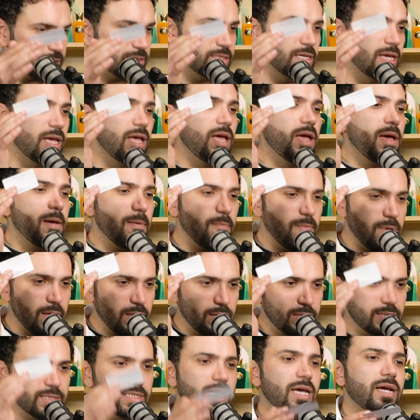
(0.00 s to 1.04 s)
is
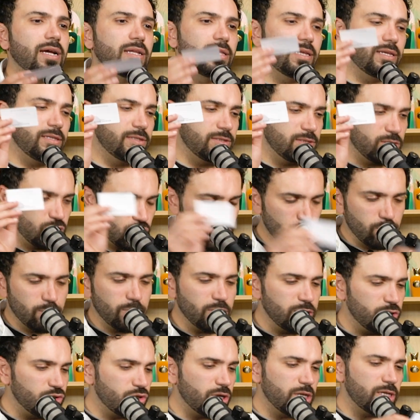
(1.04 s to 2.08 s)
exactly. It should
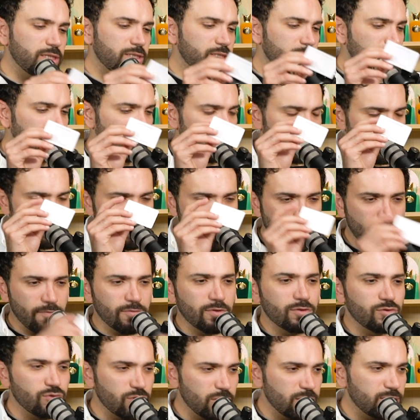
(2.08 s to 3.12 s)
be dressed. You know, you
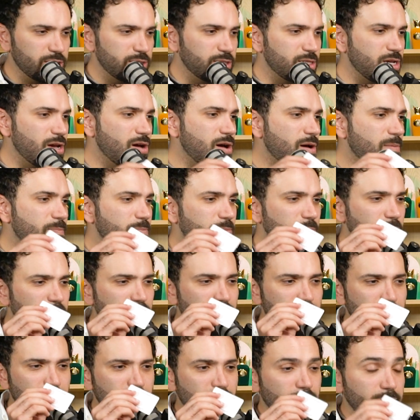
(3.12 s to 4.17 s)
have to dress up.
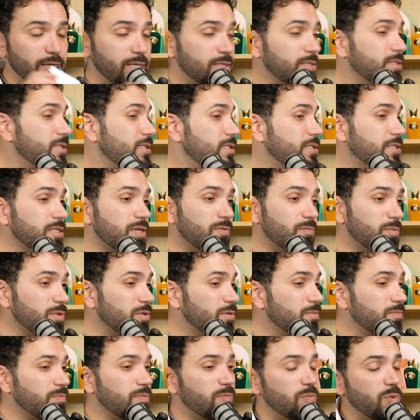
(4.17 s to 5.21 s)
I can see
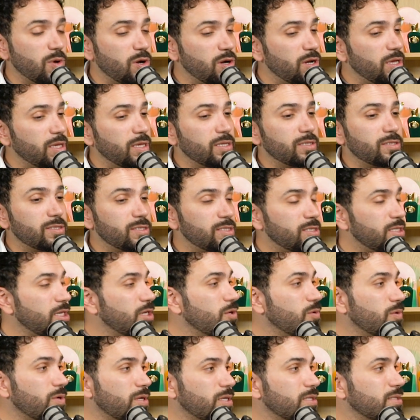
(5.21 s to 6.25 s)
someone wearing
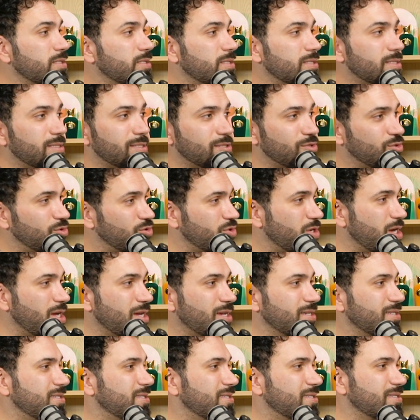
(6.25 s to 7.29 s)
sequins
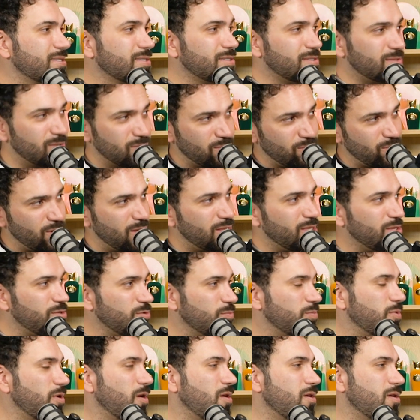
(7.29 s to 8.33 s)
dress, ready
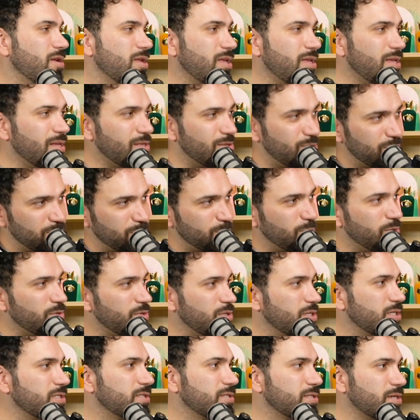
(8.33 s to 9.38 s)
to party, and just
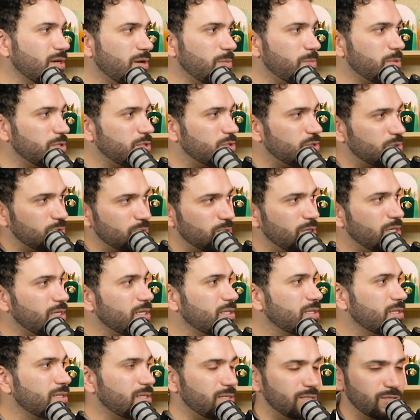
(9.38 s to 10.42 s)
put this up. It's
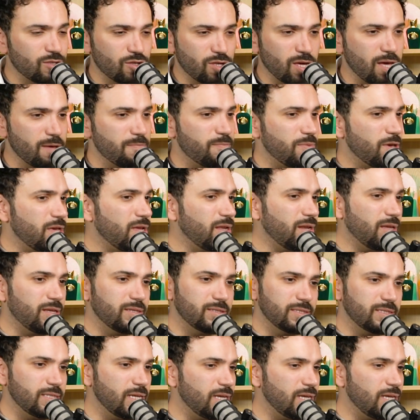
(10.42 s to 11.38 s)
sweet. It's champagne. It's